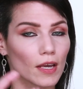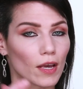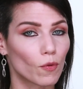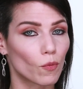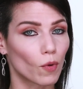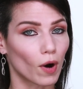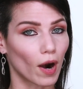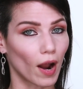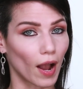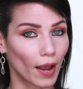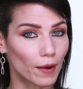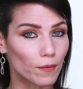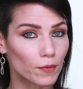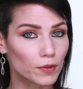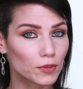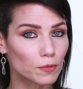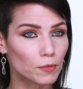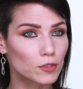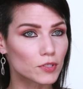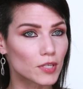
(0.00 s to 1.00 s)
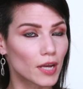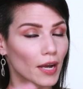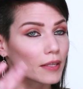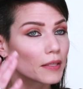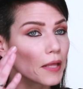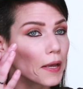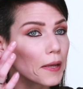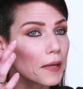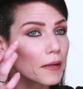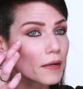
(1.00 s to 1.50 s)
And where I want the most
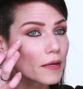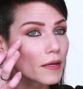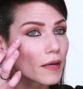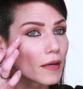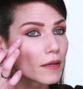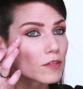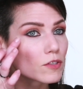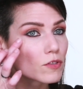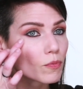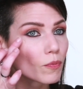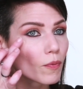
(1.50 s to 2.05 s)
highlight is